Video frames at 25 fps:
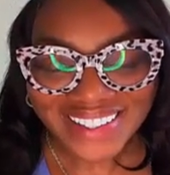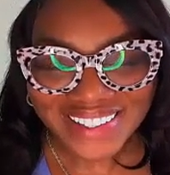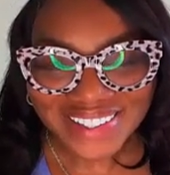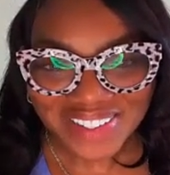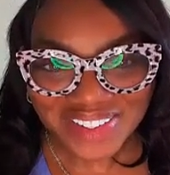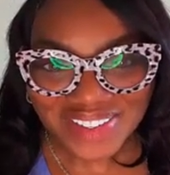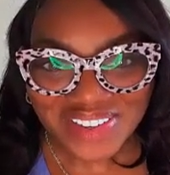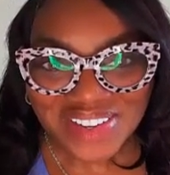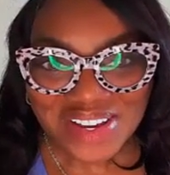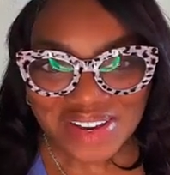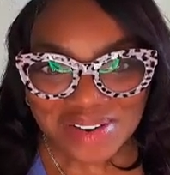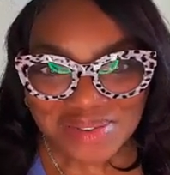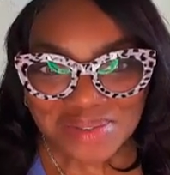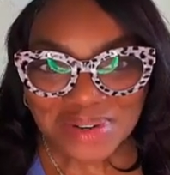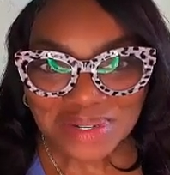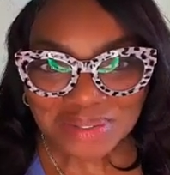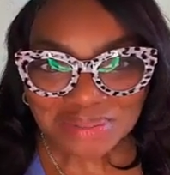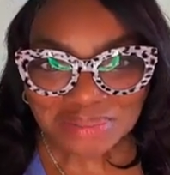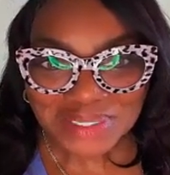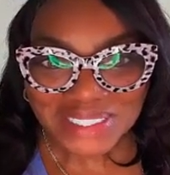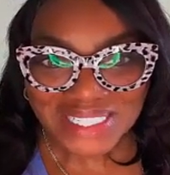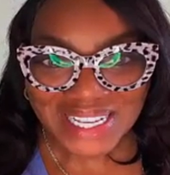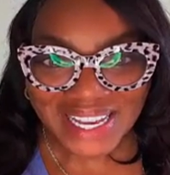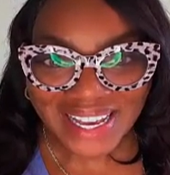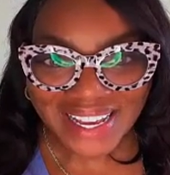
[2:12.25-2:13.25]
Do you get what
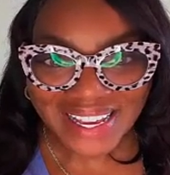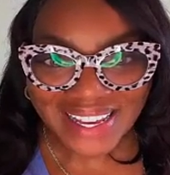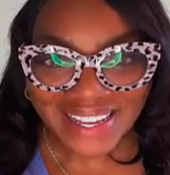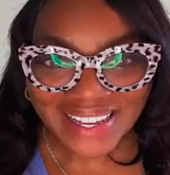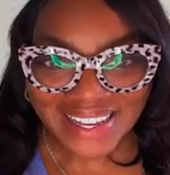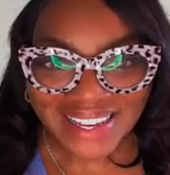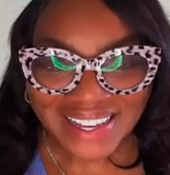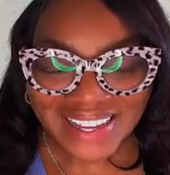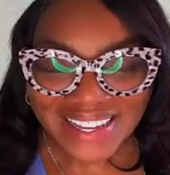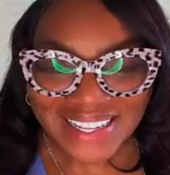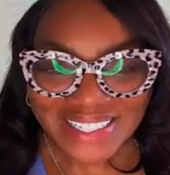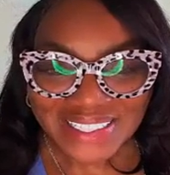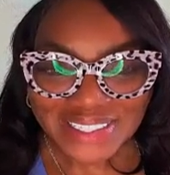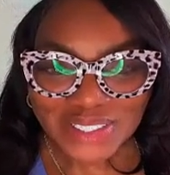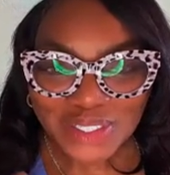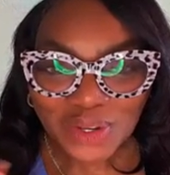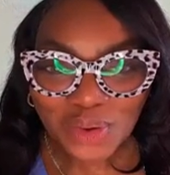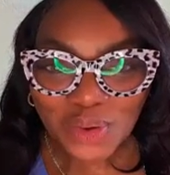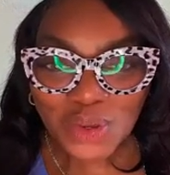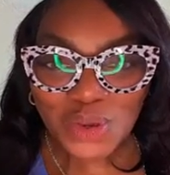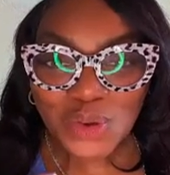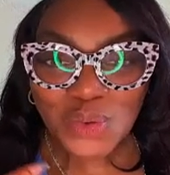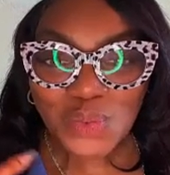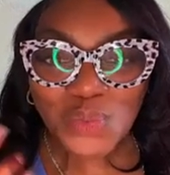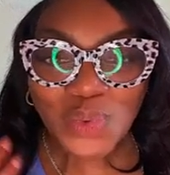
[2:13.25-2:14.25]
I'm saying? So
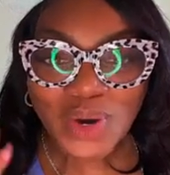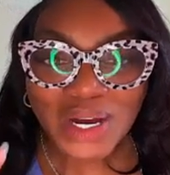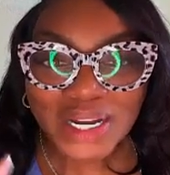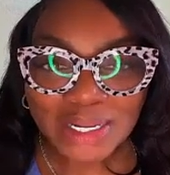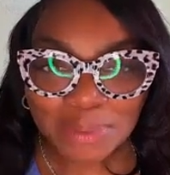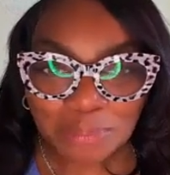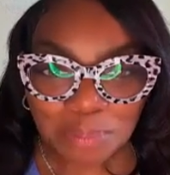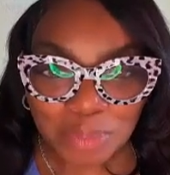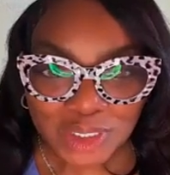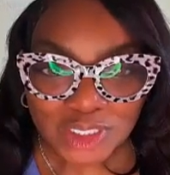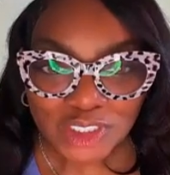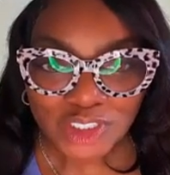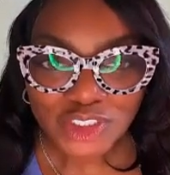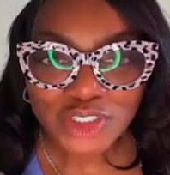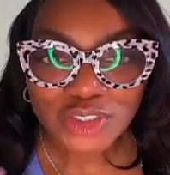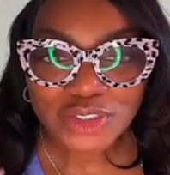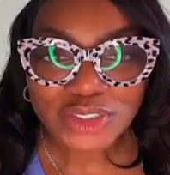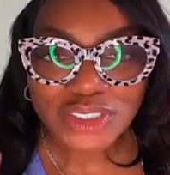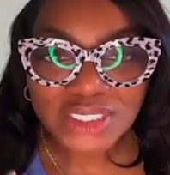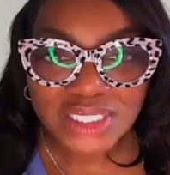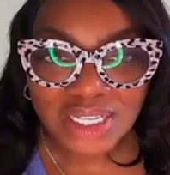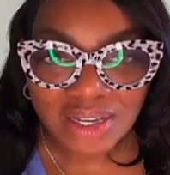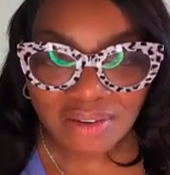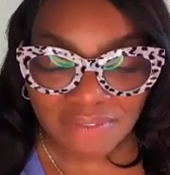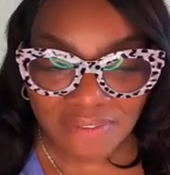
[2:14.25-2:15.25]
you want to put
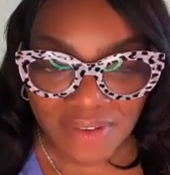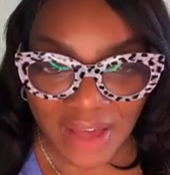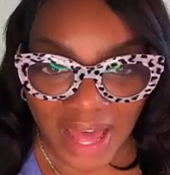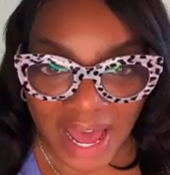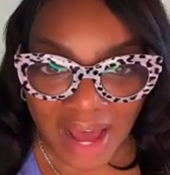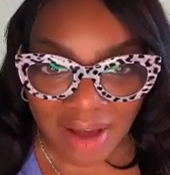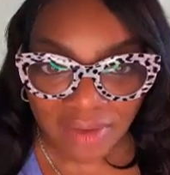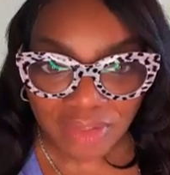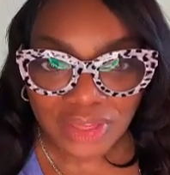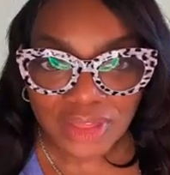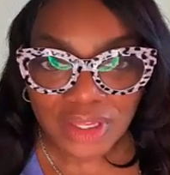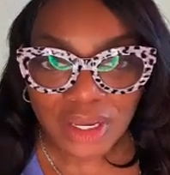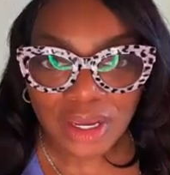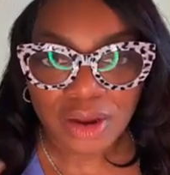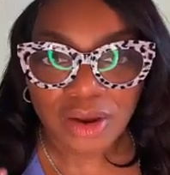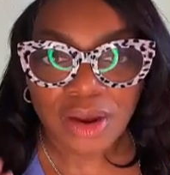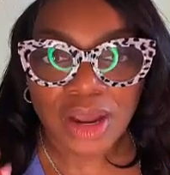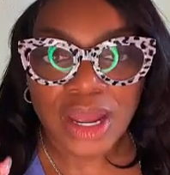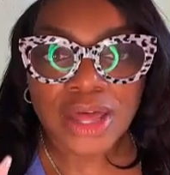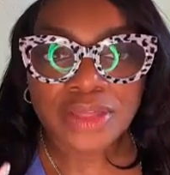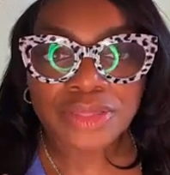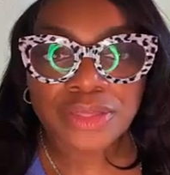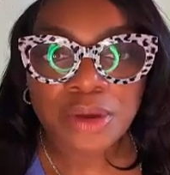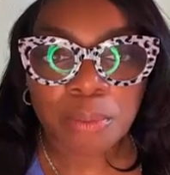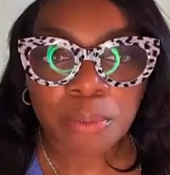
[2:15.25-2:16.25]
yourself out there
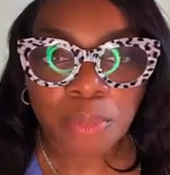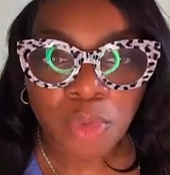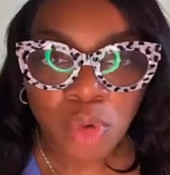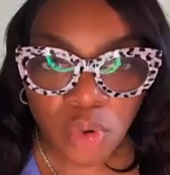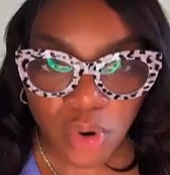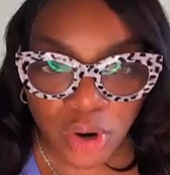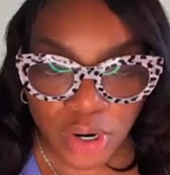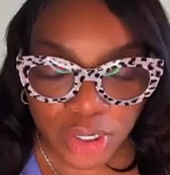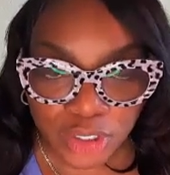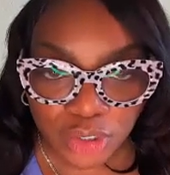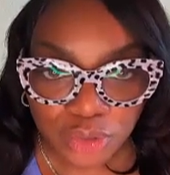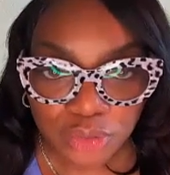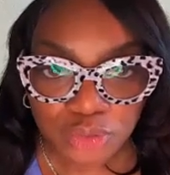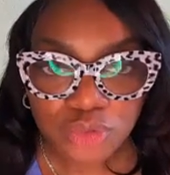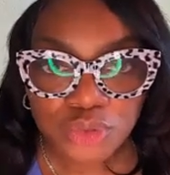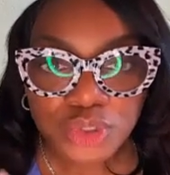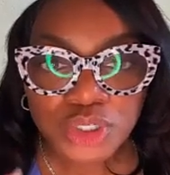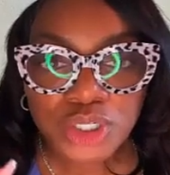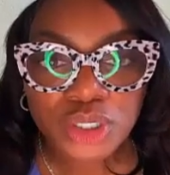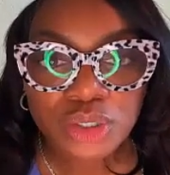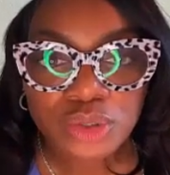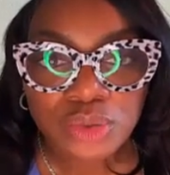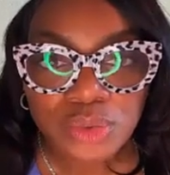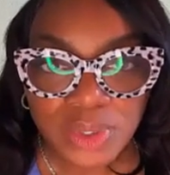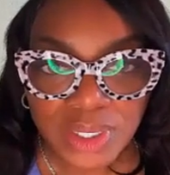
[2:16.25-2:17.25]
and the more you
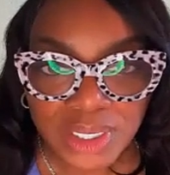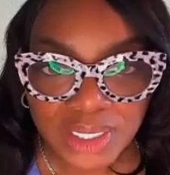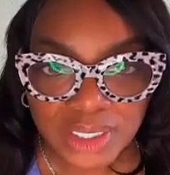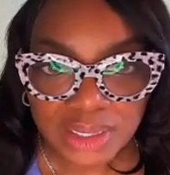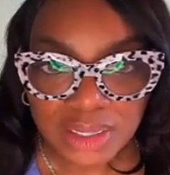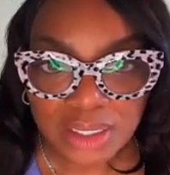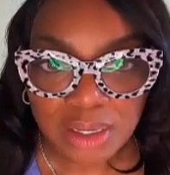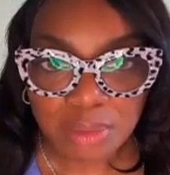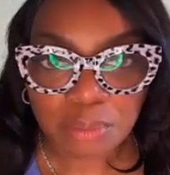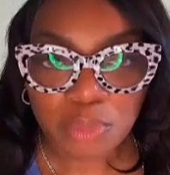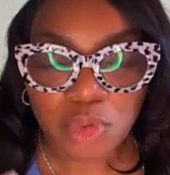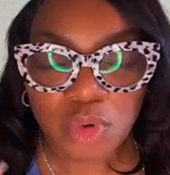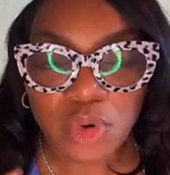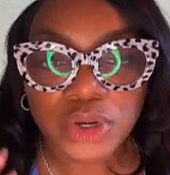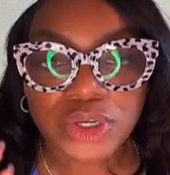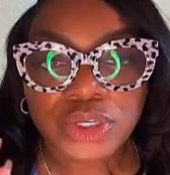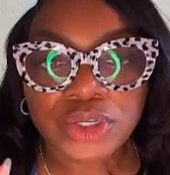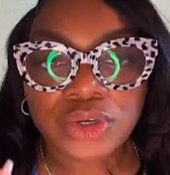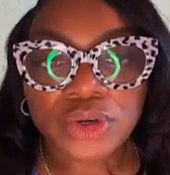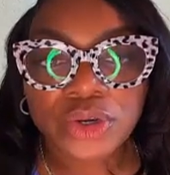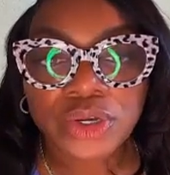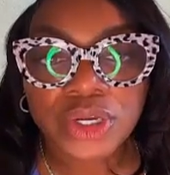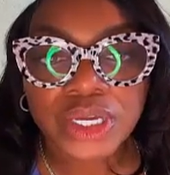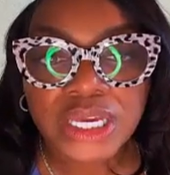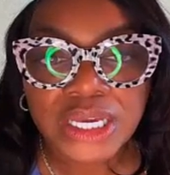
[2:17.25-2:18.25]
do it, the more
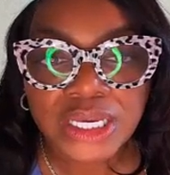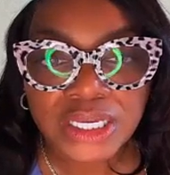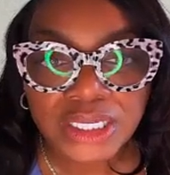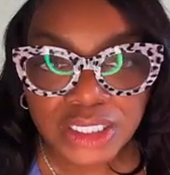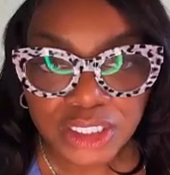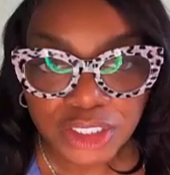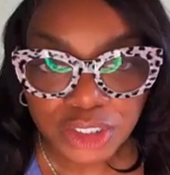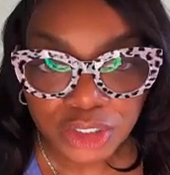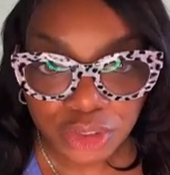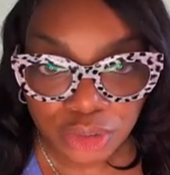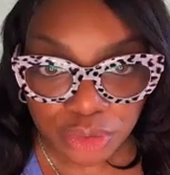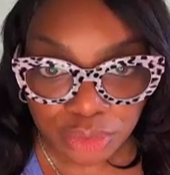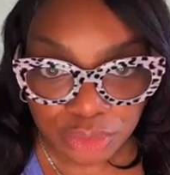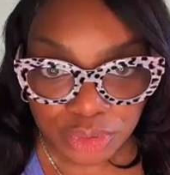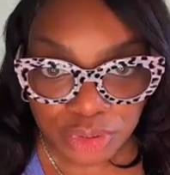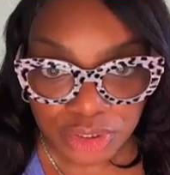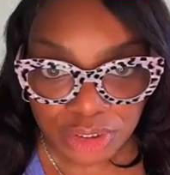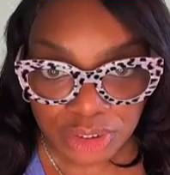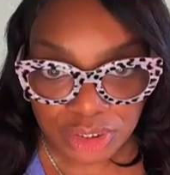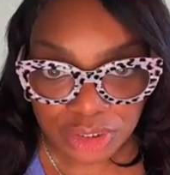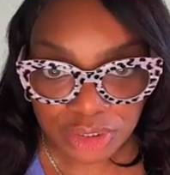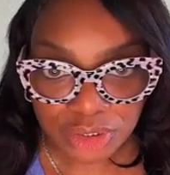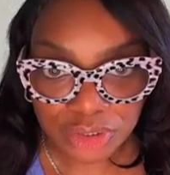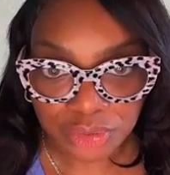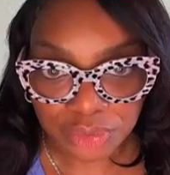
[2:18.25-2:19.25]
you are get
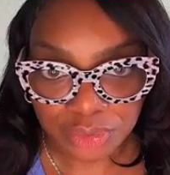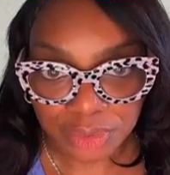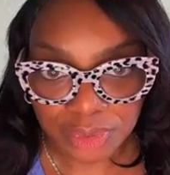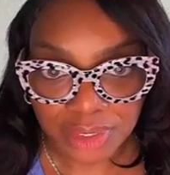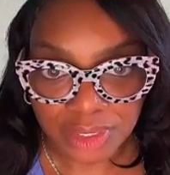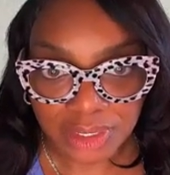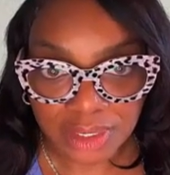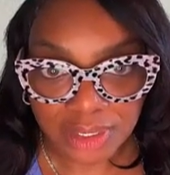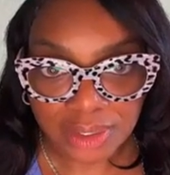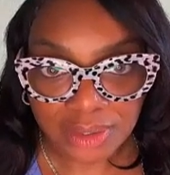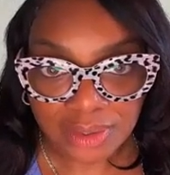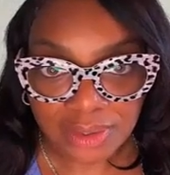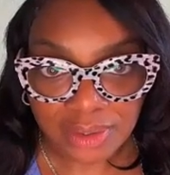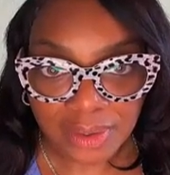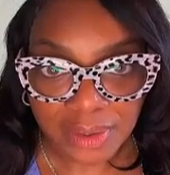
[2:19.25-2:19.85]
used to doing it.